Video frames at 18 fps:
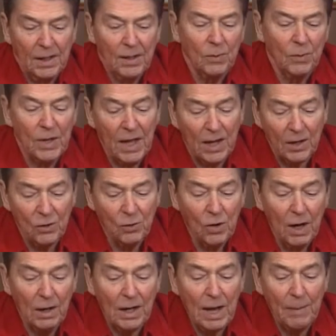We had a
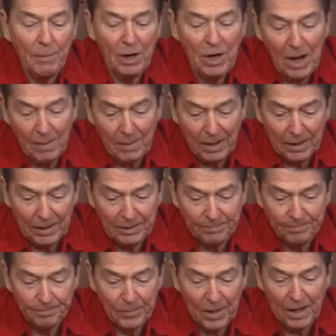drug epidemic,
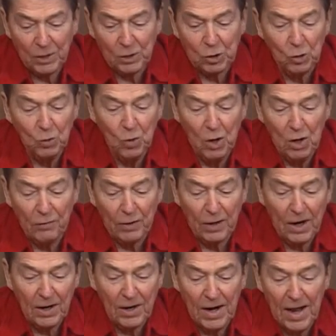and too often
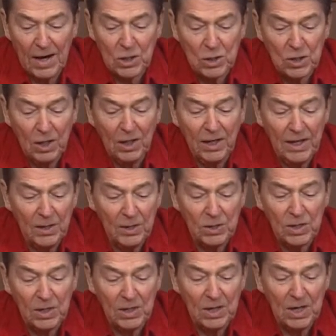our national
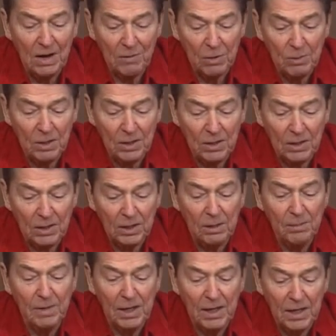leaders in government and
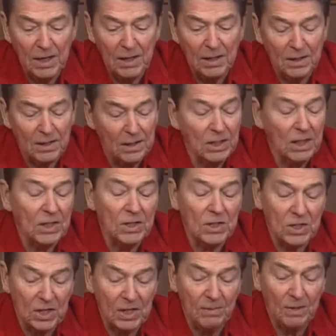the media didn't
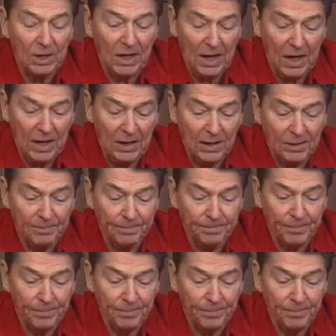seem to care.